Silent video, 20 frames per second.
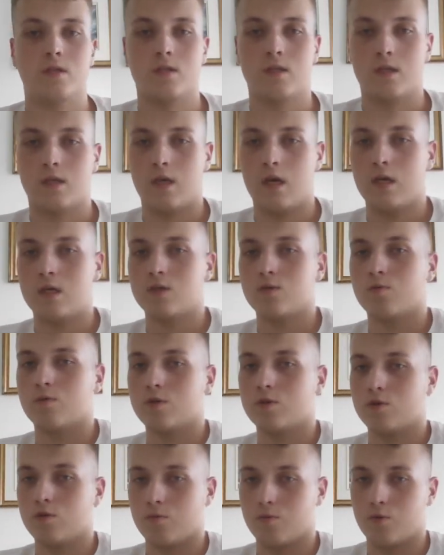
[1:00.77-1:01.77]
case
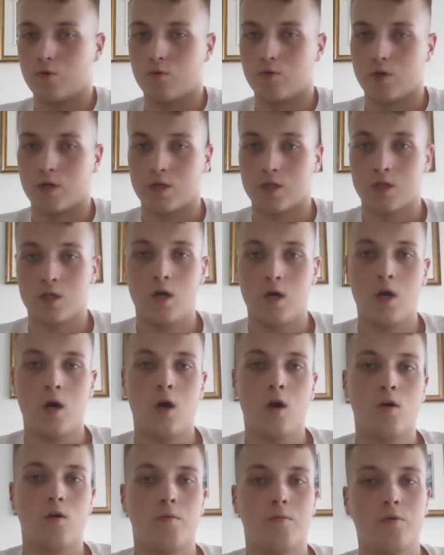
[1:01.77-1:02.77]
with computers.
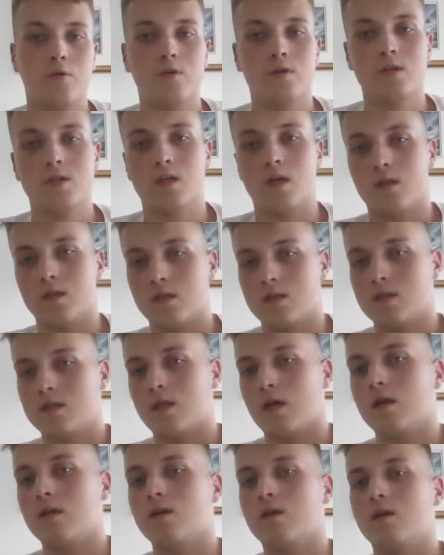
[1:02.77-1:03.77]
Computers
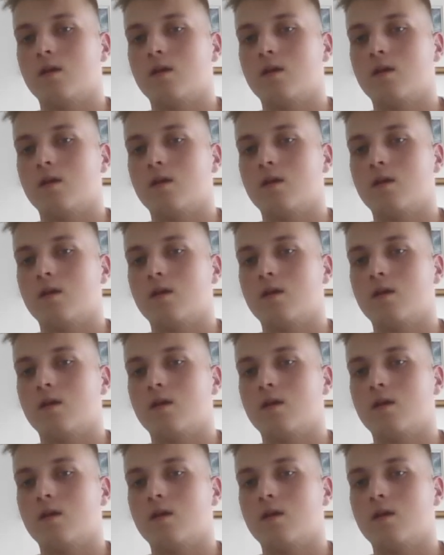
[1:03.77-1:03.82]
understand